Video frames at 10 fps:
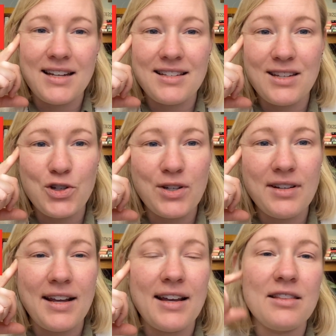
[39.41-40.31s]
decision
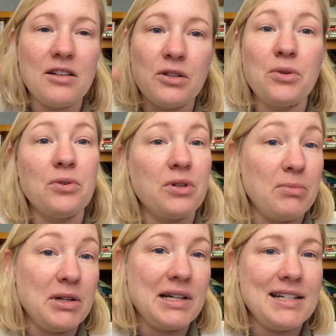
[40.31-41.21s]
and their local
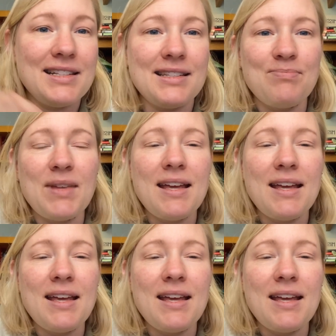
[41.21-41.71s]
communities.